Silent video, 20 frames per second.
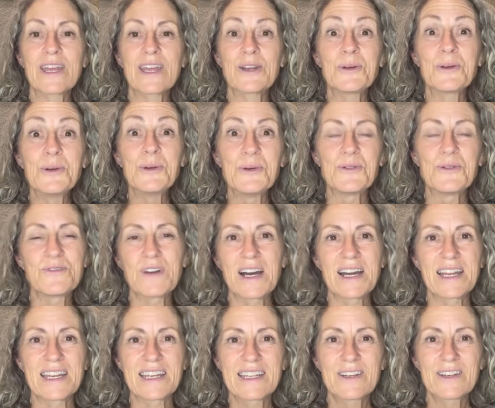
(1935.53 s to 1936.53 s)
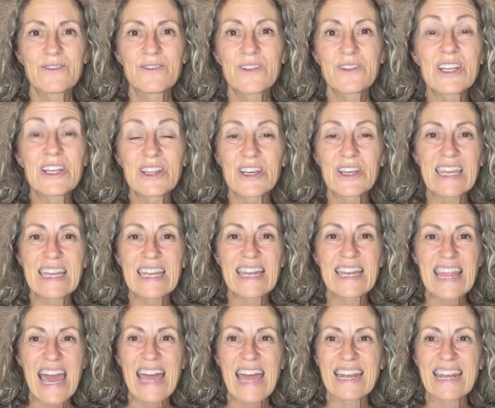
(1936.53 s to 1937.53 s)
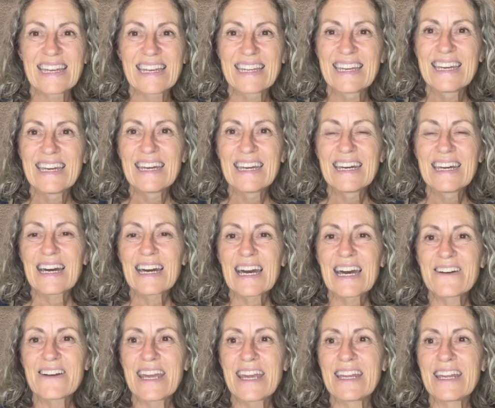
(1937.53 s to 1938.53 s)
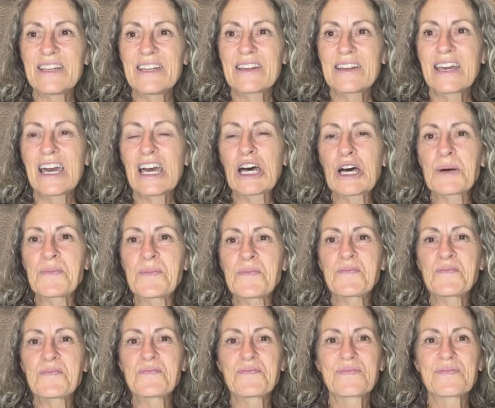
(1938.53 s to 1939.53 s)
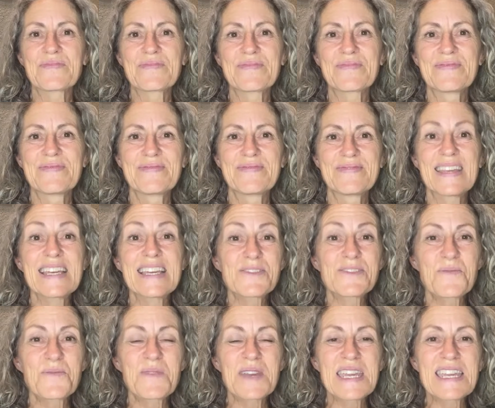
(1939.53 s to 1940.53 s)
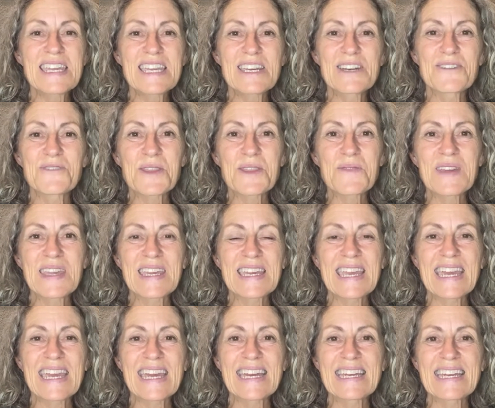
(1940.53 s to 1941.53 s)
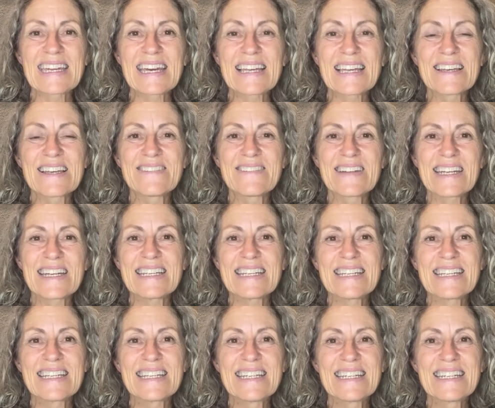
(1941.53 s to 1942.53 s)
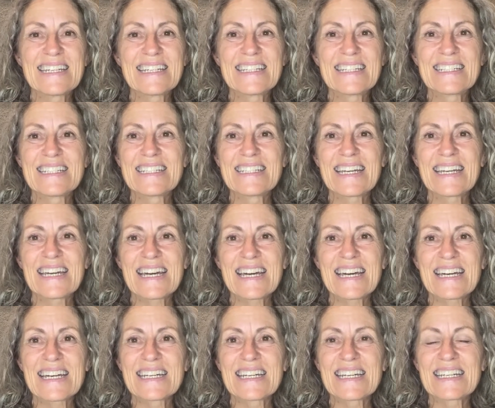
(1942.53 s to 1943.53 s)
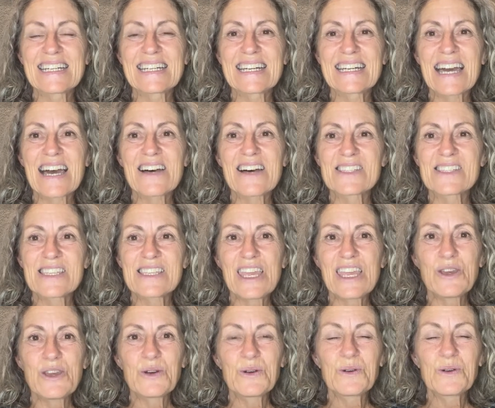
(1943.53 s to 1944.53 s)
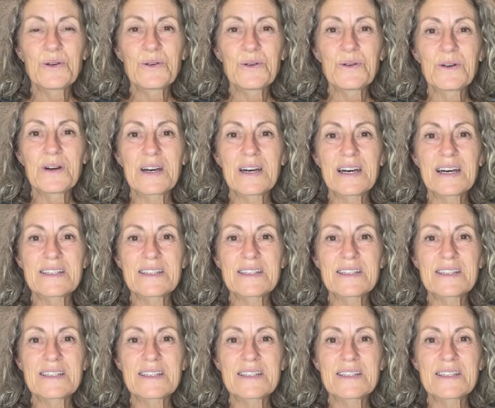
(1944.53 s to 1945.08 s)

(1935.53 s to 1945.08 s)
Ooh, fun. We can look into that. All right. Thanks for being here with me again. I love it. I'll see you.